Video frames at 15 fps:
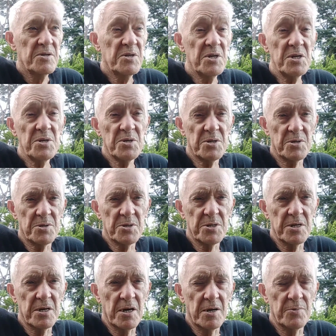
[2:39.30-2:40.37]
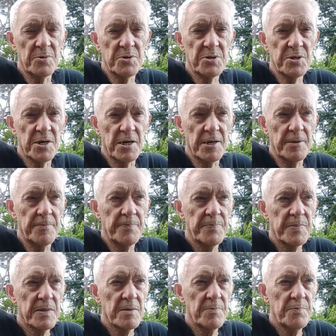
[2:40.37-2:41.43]
decency, I would say.
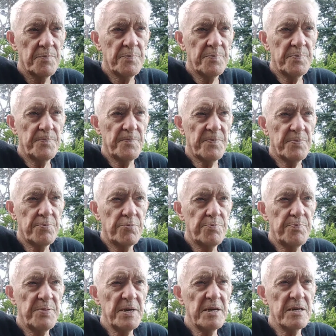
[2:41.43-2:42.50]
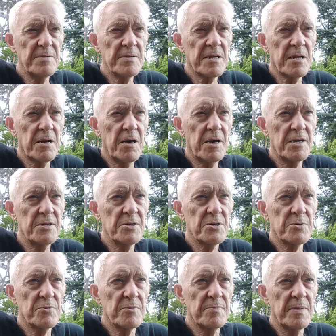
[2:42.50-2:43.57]
Be inclined
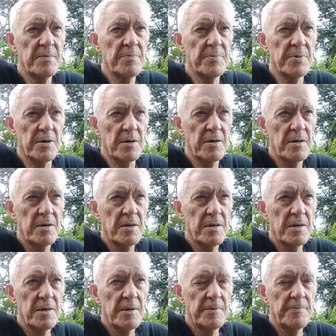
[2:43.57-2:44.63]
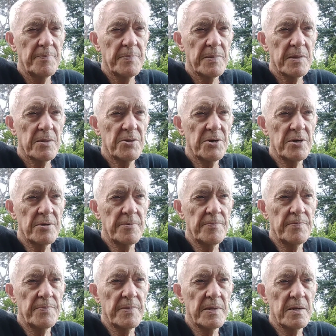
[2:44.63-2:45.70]
to remember that
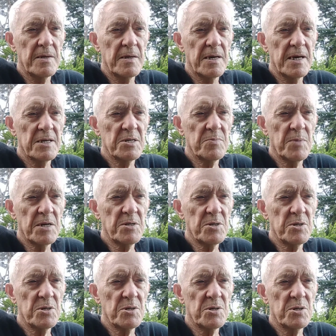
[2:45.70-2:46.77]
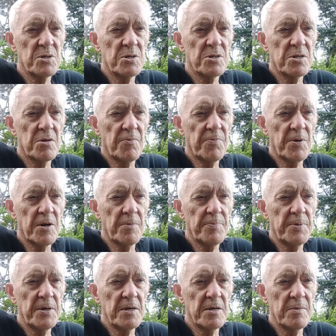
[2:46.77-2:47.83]
as much as the
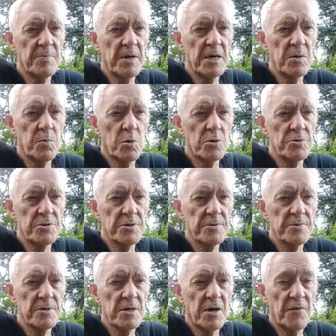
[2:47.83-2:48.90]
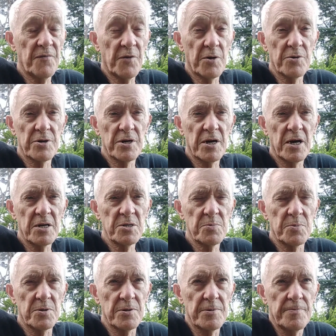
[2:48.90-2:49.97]
Filipina may want a foreigner
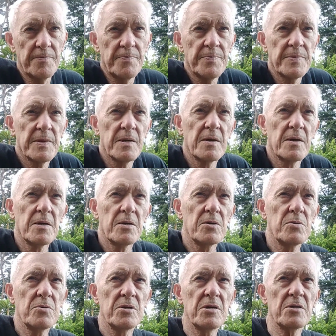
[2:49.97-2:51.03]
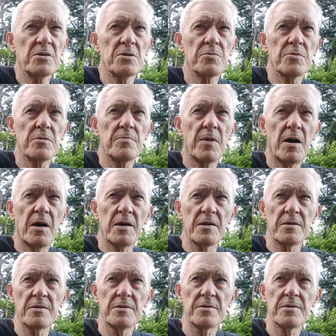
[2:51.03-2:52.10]
husband, you need to
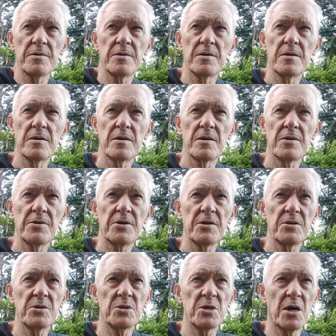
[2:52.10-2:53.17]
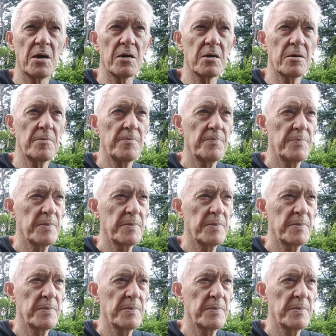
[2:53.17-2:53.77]
remind these young